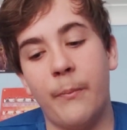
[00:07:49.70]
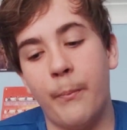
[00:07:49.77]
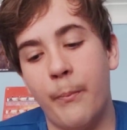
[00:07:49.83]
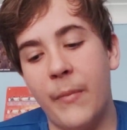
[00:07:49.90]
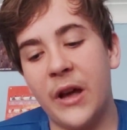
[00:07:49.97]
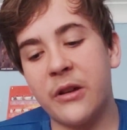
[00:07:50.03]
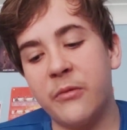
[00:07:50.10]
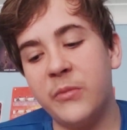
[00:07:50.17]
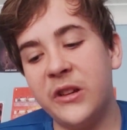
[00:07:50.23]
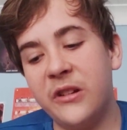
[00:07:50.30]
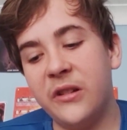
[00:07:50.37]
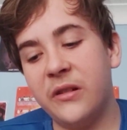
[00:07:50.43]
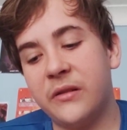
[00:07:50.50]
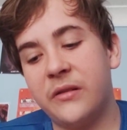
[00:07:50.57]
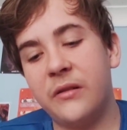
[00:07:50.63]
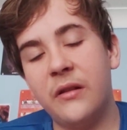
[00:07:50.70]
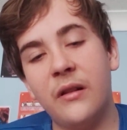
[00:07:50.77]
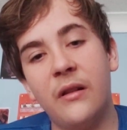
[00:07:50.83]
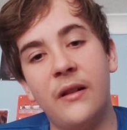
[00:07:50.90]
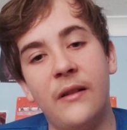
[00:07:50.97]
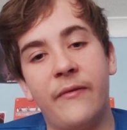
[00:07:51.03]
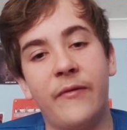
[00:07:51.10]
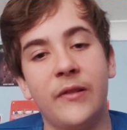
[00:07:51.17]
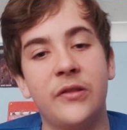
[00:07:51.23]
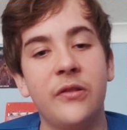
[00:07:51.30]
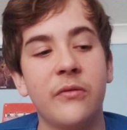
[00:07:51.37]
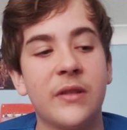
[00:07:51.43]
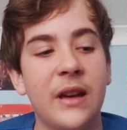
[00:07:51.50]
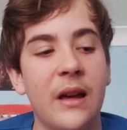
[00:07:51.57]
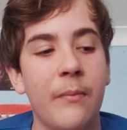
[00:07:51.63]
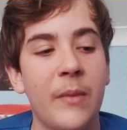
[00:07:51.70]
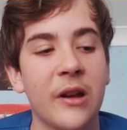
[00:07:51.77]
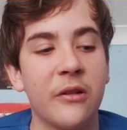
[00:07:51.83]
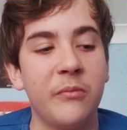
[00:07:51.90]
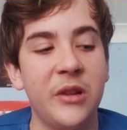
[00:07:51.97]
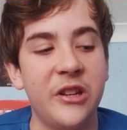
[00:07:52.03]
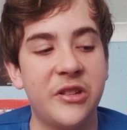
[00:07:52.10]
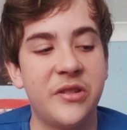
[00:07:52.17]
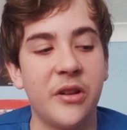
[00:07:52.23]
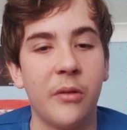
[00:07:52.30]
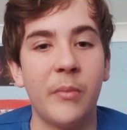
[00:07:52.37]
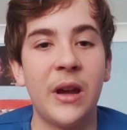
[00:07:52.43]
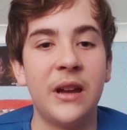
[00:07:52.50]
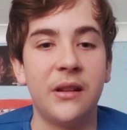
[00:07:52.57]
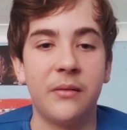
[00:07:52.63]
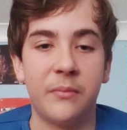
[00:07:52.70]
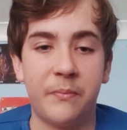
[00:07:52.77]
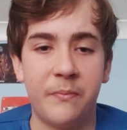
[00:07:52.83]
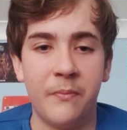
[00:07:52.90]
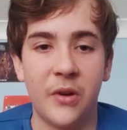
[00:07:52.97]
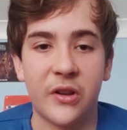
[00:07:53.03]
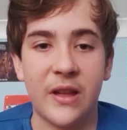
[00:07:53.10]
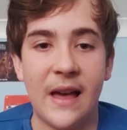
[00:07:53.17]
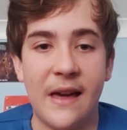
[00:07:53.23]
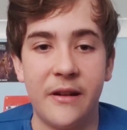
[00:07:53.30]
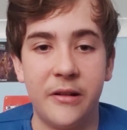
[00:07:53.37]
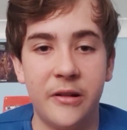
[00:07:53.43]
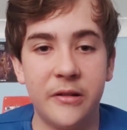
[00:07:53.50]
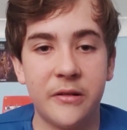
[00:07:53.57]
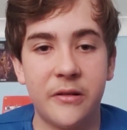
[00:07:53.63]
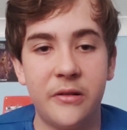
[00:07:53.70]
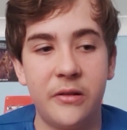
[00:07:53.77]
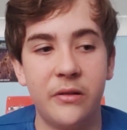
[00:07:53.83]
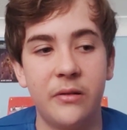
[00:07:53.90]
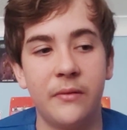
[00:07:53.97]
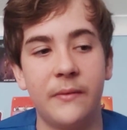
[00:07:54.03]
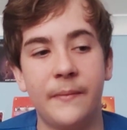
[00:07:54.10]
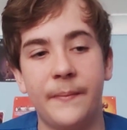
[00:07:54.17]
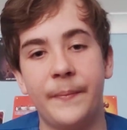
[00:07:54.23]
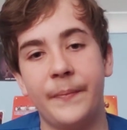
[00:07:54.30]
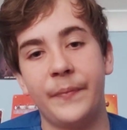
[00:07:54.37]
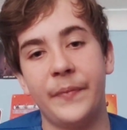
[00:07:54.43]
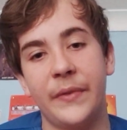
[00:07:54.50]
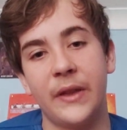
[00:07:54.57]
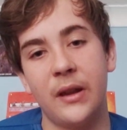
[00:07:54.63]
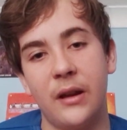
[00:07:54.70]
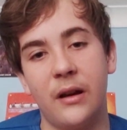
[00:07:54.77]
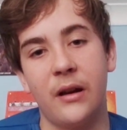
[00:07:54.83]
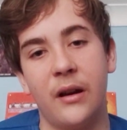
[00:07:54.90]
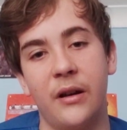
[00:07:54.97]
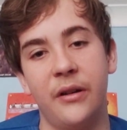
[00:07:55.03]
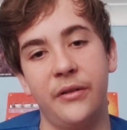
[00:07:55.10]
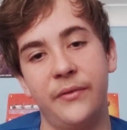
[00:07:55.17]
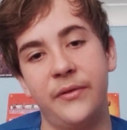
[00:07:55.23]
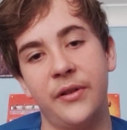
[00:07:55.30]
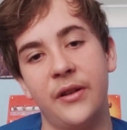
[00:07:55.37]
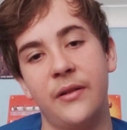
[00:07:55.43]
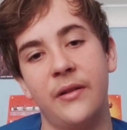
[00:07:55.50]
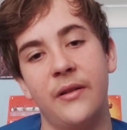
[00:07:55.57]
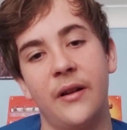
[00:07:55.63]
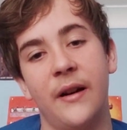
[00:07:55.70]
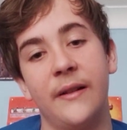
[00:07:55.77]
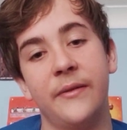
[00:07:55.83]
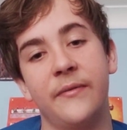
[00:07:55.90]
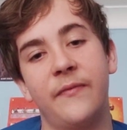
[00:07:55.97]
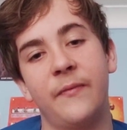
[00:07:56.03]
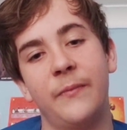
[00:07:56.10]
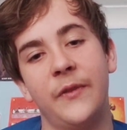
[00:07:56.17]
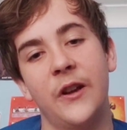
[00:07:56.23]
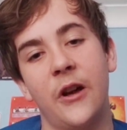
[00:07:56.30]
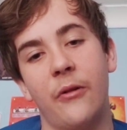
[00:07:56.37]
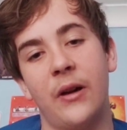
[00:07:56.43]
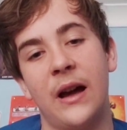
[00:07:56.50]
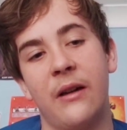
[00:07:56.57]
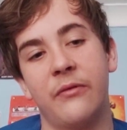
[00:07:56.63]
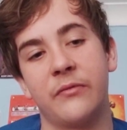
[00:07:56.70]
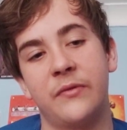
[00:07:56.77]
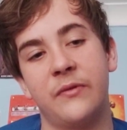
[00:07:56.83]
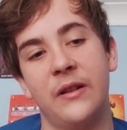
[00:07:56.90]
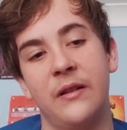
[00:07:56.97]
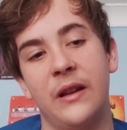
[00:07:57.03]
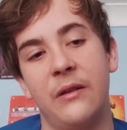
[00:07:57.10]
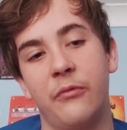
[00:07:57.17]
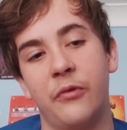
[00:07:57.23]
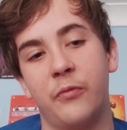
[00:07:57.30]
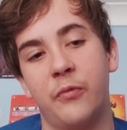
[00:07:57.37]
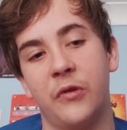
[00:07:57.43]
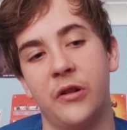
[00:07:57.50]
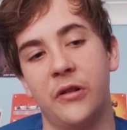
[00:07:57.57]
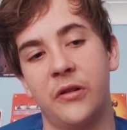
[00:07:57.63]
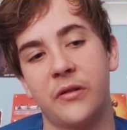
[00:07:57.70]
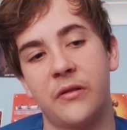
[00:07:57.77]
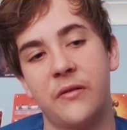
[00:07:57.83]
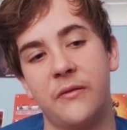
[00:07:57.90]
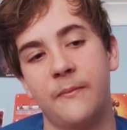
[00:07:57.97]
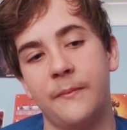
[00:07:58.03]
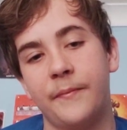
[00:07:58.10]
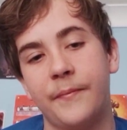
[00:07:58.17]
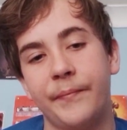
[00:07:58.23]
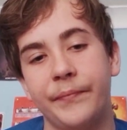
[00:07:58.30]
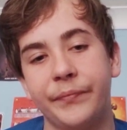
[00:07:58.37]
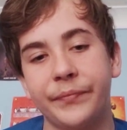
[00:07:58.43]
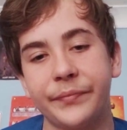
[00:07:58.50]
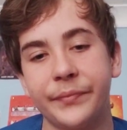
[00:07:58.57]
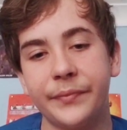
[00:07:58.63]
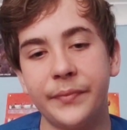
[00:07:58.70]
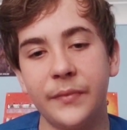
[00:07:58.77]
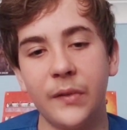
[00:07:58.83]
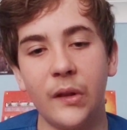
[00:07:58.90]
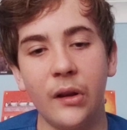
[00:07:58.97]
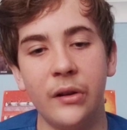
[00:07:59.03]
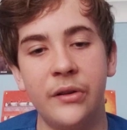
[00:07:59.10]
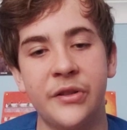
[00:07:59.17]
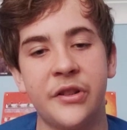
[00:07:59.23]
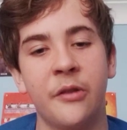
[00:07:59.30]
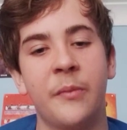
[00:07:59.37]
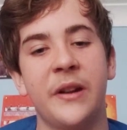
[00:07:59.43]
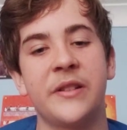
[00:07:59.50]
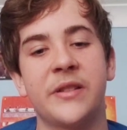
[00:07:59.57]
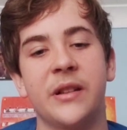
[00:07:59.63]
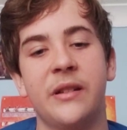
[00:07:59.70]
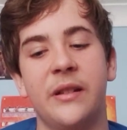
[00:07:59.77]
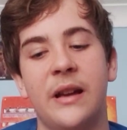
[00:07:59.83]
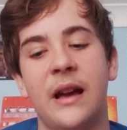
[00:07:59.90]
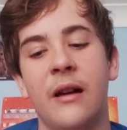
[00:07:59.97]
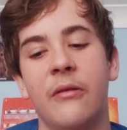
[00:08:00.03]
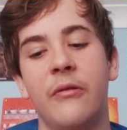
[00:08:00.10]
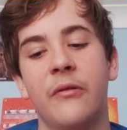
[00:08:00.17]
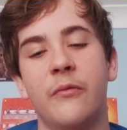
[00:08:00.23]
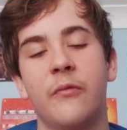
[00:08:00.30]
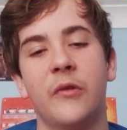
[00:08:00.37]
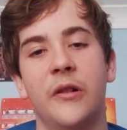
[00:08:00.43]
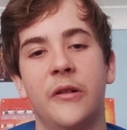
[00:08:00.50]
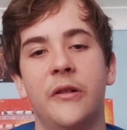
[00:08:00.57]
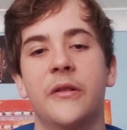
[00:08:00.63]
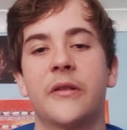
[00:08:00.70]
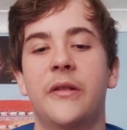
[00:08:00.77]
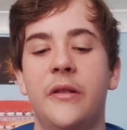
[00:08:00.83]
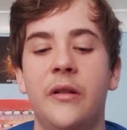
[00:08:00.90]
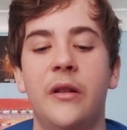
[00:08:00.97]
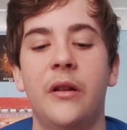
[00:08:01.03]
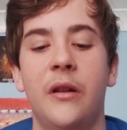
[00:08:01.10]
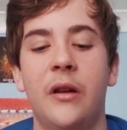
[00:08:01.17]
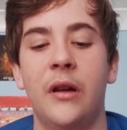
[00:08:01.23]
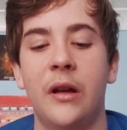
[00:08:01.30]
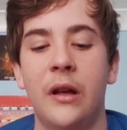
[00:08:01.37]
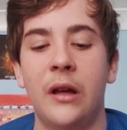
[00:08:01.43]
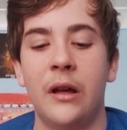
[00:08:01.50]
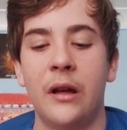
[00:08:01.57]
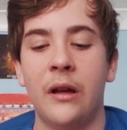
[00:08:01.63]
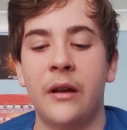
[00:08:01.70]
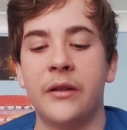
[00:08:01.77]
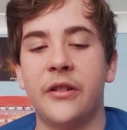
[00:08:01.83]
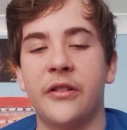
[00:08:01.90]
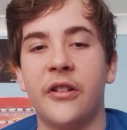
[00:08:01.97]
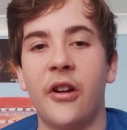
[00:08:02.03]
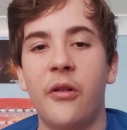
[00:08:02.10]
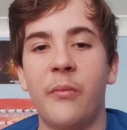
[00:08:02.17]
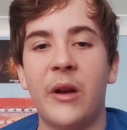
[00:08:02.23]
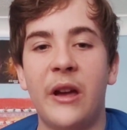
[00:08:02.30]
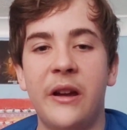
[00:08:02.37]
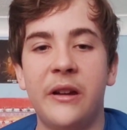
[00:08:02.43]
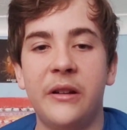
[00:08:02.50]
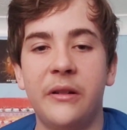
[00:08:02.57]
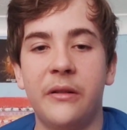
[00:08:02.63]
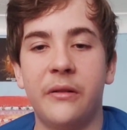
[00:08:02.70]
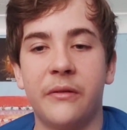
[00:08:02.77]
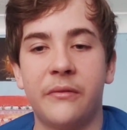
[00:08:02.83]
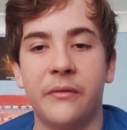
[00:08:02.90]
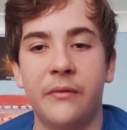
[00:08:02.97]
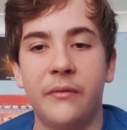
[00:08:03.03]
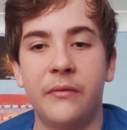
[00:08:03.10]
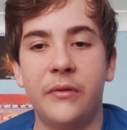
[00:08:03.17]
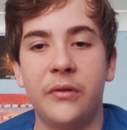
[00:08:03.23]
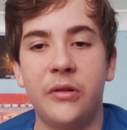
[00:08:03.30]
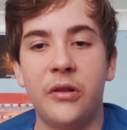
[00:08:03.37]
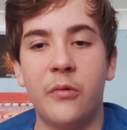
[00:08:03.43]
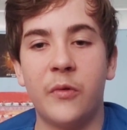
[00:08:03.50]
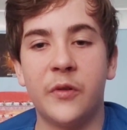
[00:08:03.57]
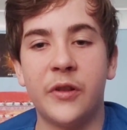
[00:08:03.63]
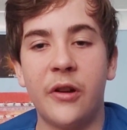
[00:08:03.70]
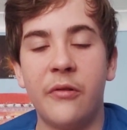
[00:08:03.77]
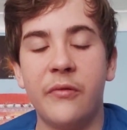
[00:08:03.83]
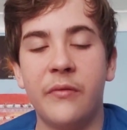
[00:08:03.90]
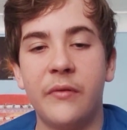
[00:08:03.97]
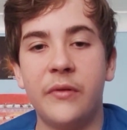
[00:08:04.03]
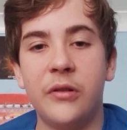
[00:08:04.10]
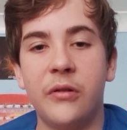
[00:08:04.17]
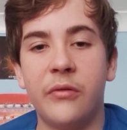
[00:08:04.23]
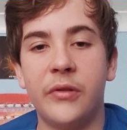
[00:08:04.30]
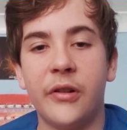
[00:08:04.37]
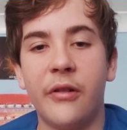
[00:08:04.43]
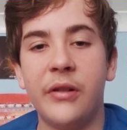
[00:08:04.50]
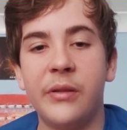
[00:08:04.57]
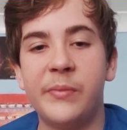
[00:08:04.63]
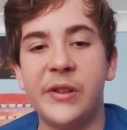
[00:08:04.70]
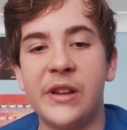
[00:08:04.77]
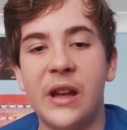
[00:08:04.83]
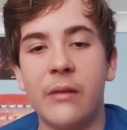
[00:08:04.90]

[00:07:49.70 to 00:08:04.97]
Megami, if we do get a Megami's domain mechanic, I know how it would work. So basically how it would work, the domain, you'd only be